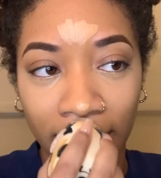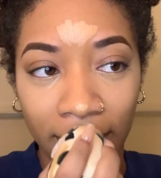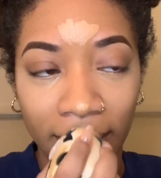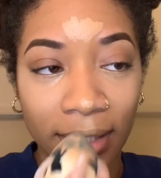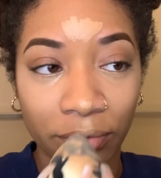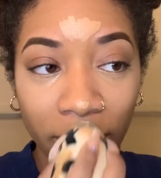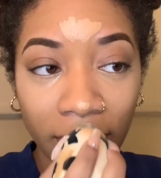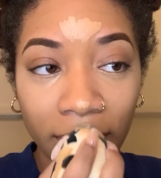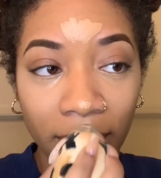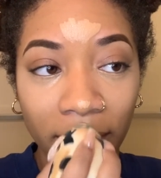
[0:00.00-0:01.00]
That's really
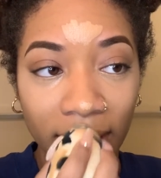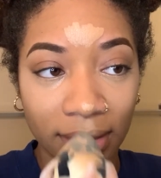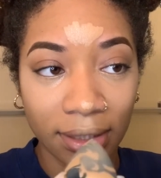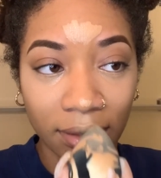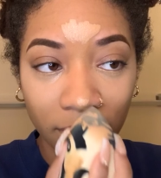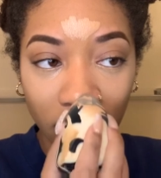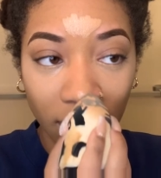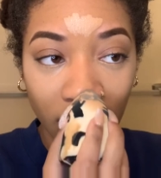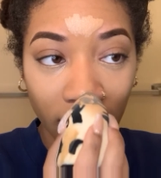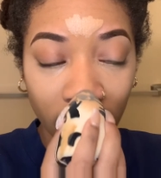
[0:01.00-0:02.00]
the biggest tip you can
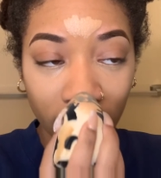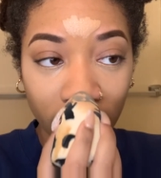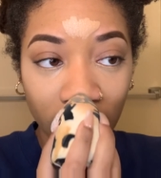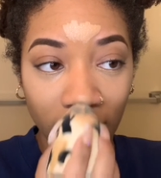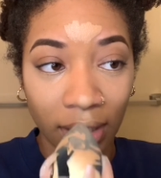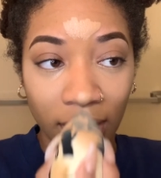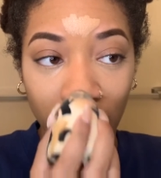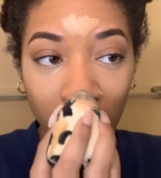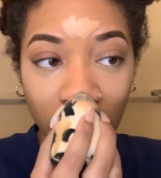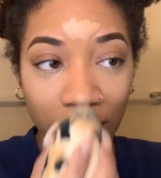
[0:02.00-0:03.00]
have,
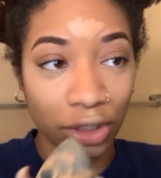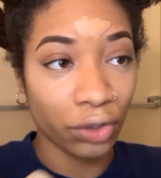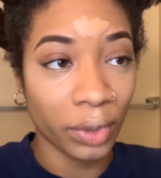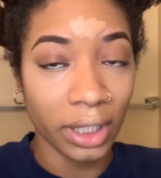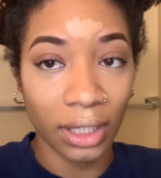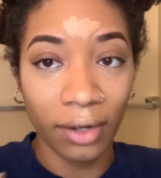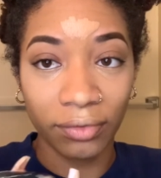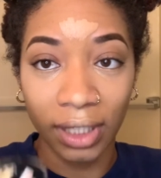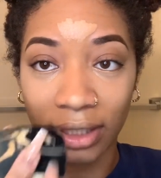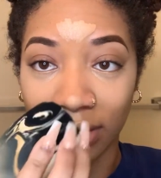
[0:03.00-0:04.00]
is do it. I feel
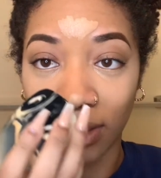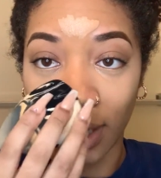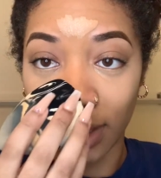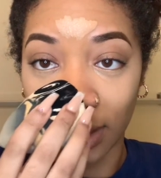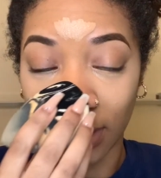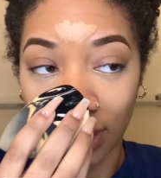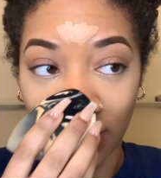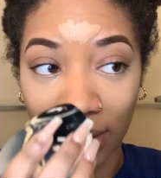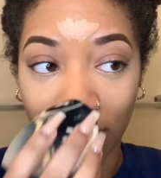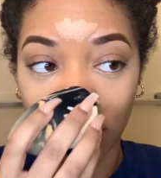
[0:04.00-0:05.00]
like starting
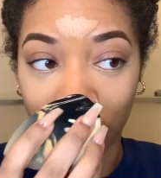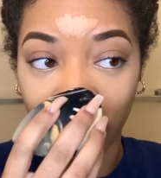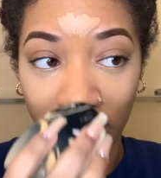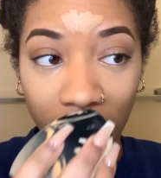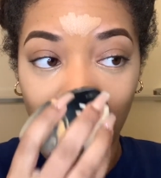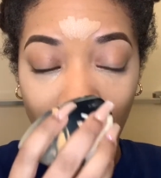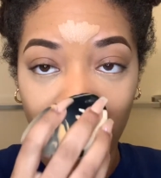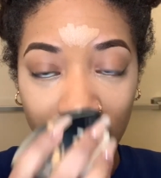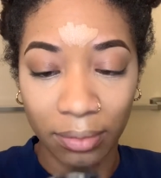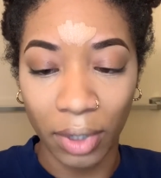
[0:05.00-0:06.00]
is really the
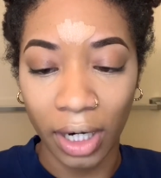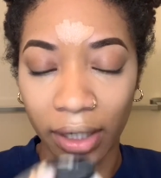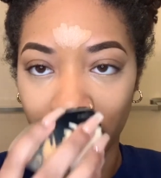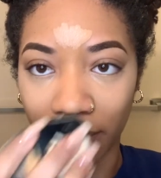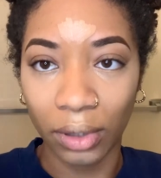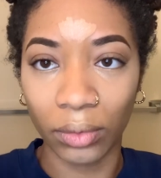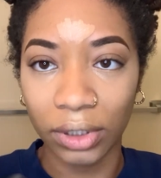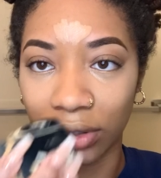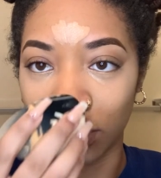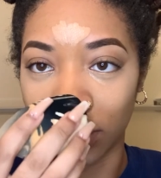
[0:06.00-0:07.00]
hardest part, but
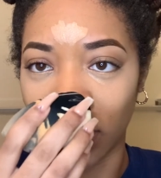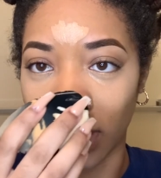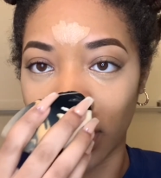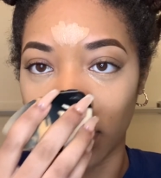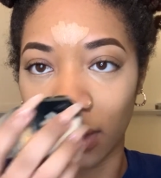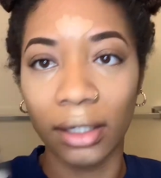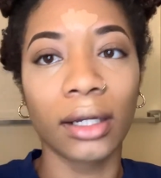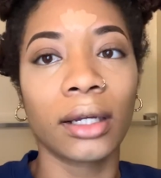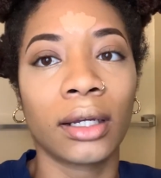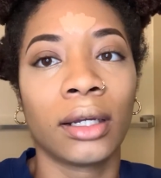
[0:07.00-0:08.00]
once you start,
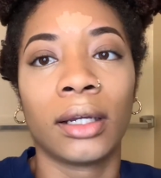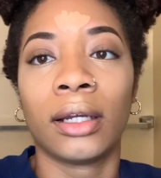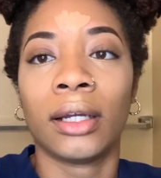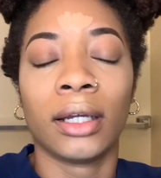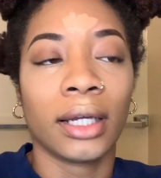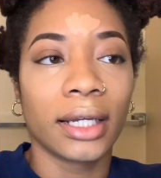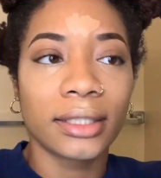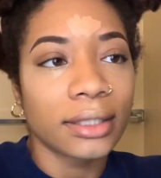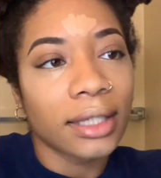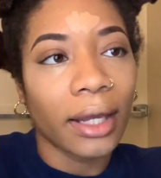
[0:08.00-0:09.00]
it's
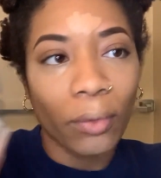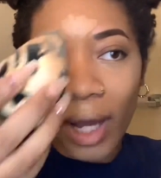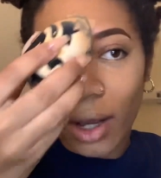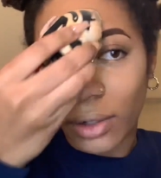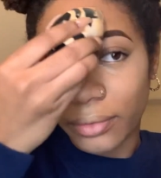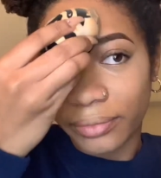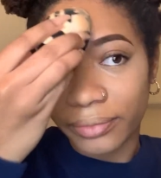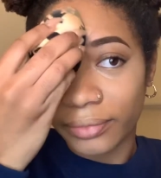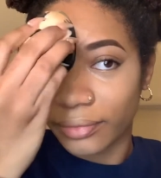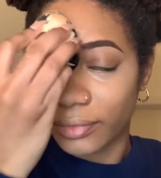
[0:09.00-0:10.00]
just like, wow,
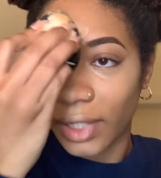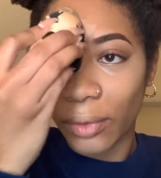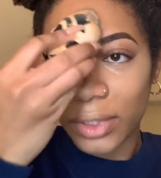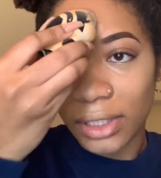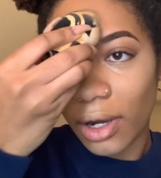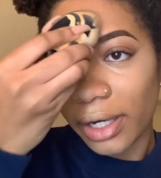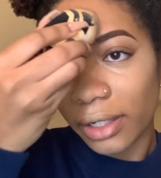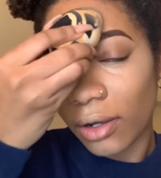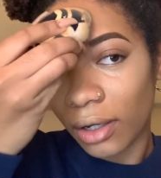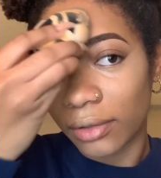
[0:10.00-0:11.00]
that wasn't hard at
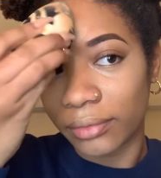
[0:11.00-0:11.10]
all.